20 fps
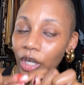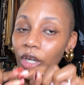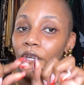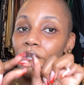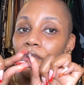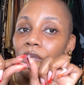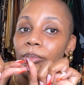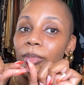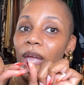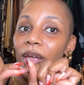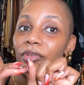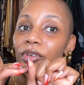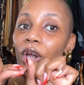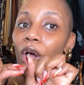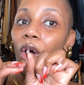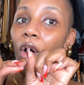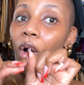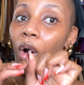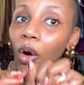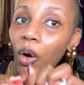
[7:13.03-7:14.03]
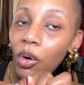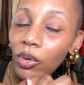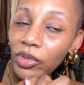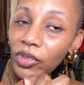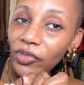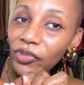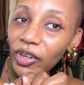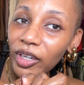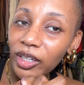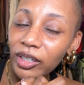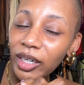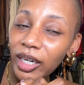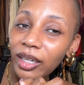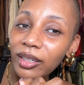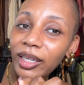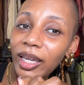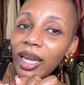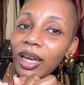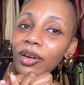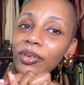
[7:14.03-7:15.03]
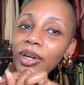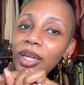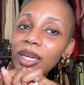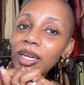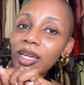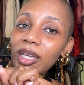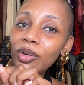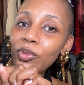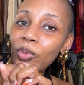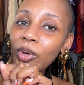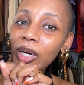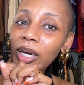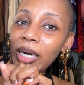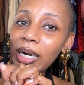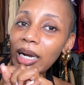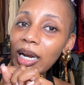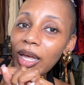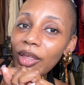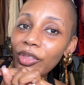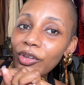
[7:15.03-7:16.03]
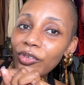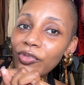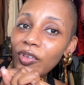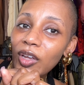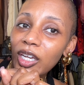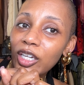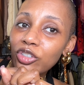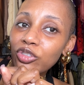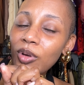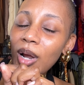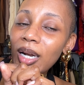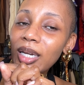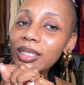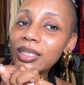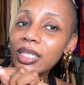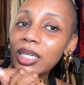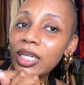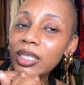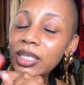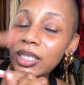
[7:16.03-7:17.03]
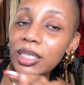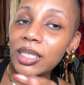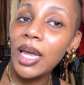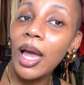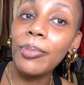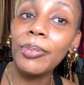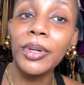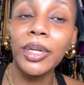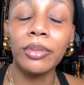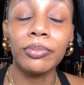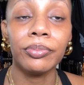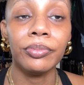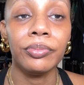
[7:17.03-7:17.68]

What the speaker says: So I'm having to hold the fingernail down and then with another finger try to touch the top of it.